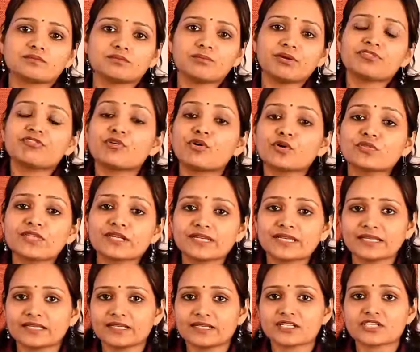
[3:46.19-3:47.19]
before the
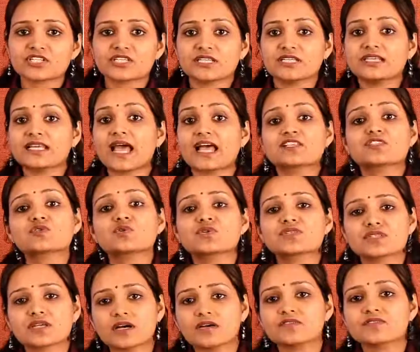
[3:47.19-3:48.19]
dinner she has to
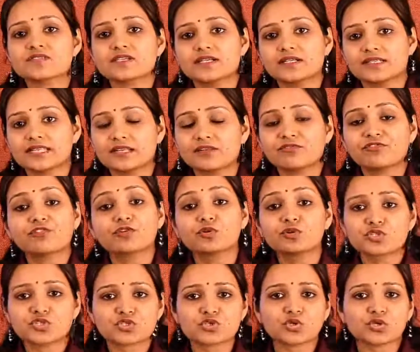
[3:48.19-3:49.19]
serve certain
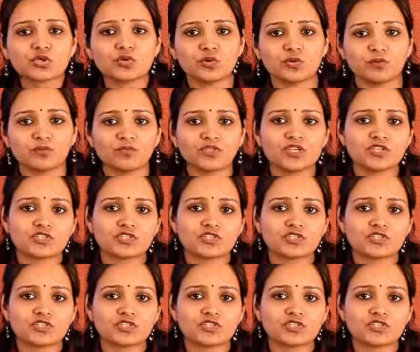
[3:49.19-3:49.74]
fruits to you.